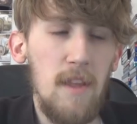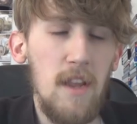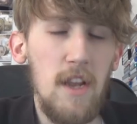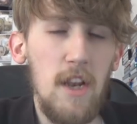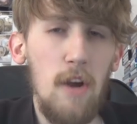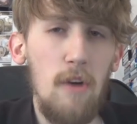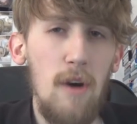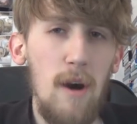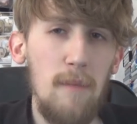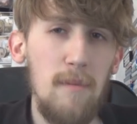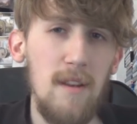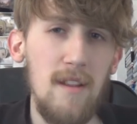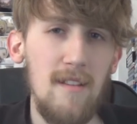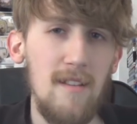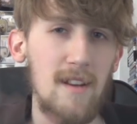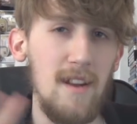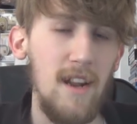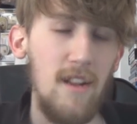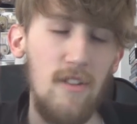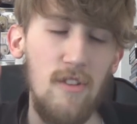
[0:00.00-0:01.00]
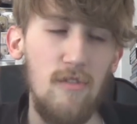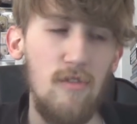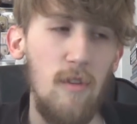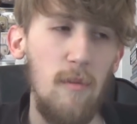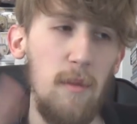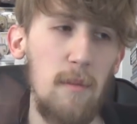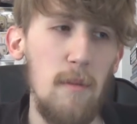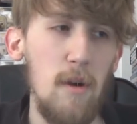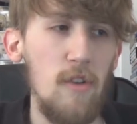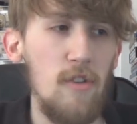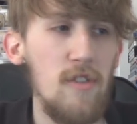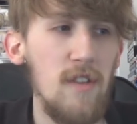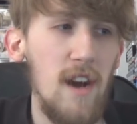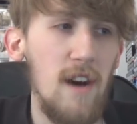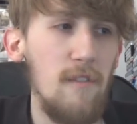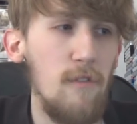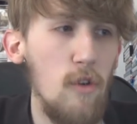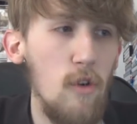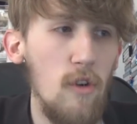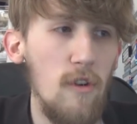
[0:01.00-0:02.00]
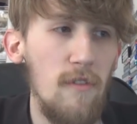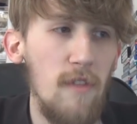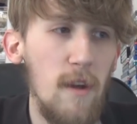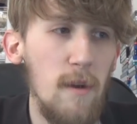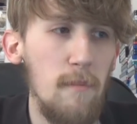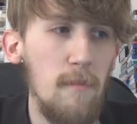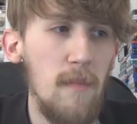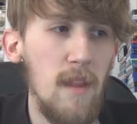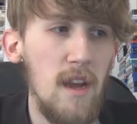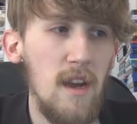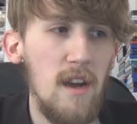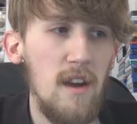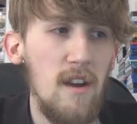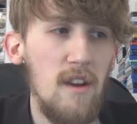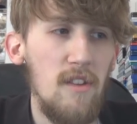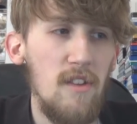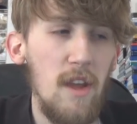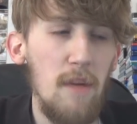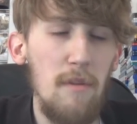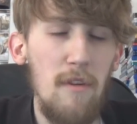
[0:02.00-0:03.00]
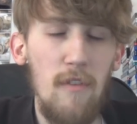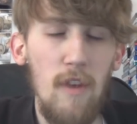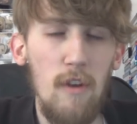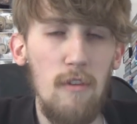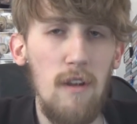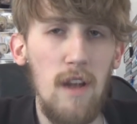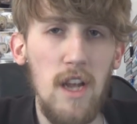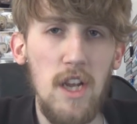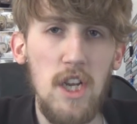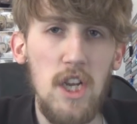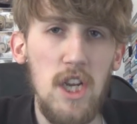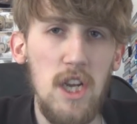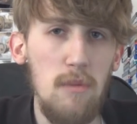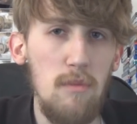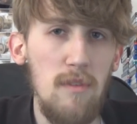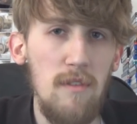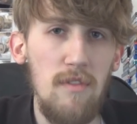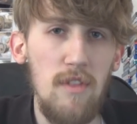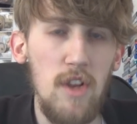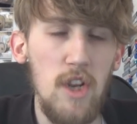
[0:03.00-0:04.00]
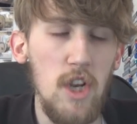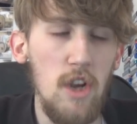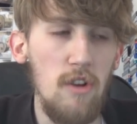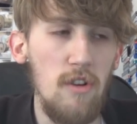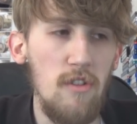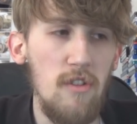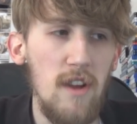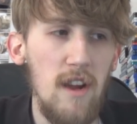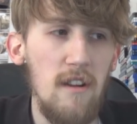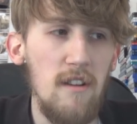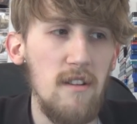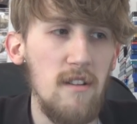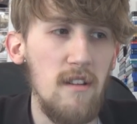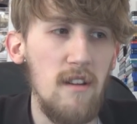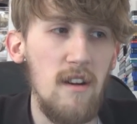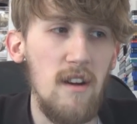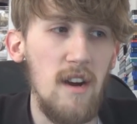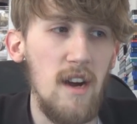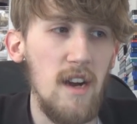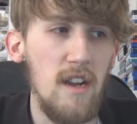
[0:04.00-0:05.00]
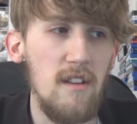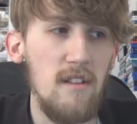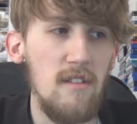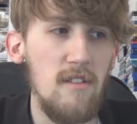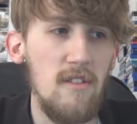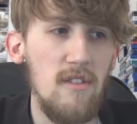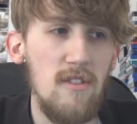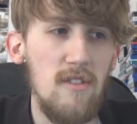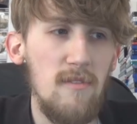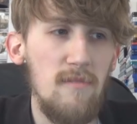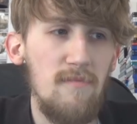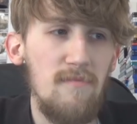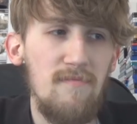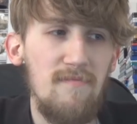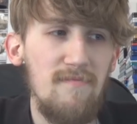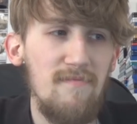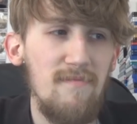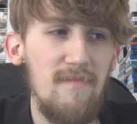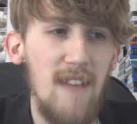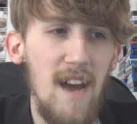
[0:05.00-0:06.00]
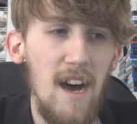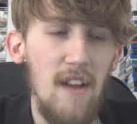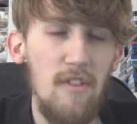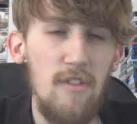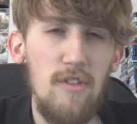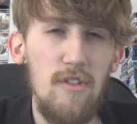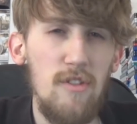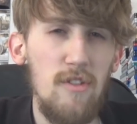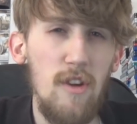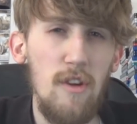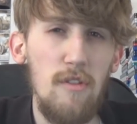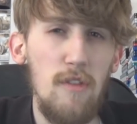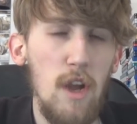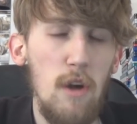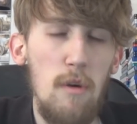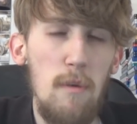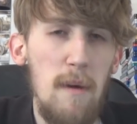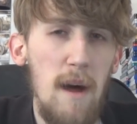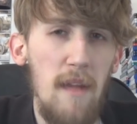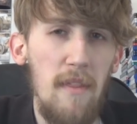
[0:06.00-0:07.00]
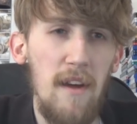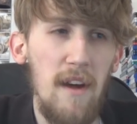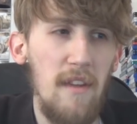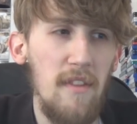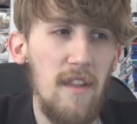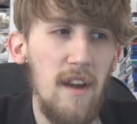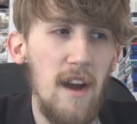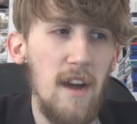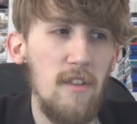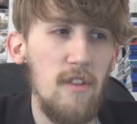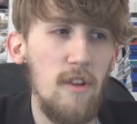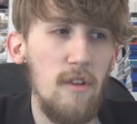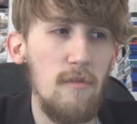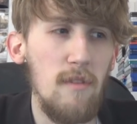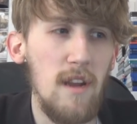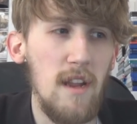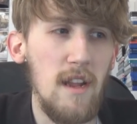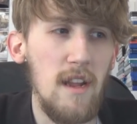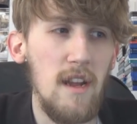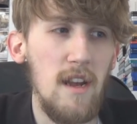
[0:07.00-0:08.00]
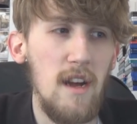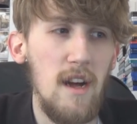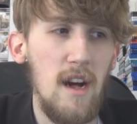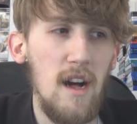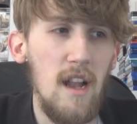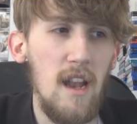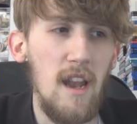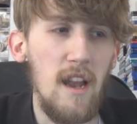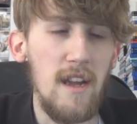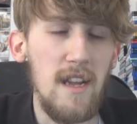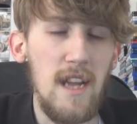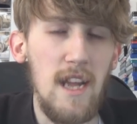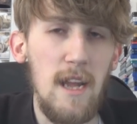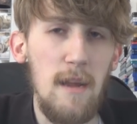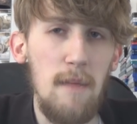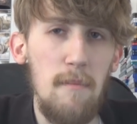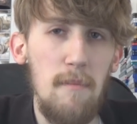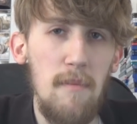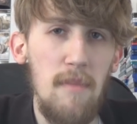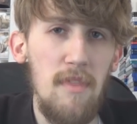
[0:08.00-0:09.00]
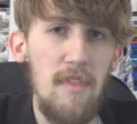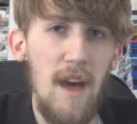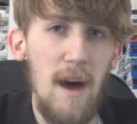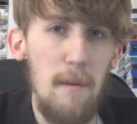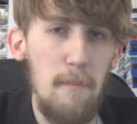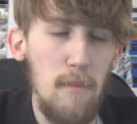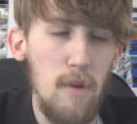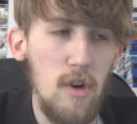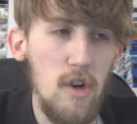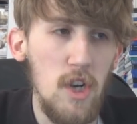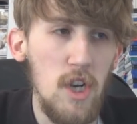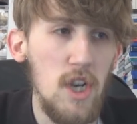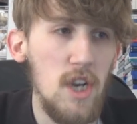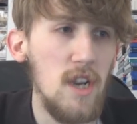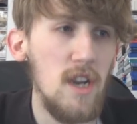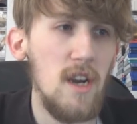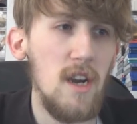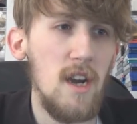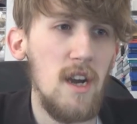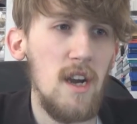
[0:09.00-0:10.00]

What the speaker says: I'm disconnected from the most out of all of them. Same with her relationship with the Jonas character, and just, I don't know about that, I don't really like him that much.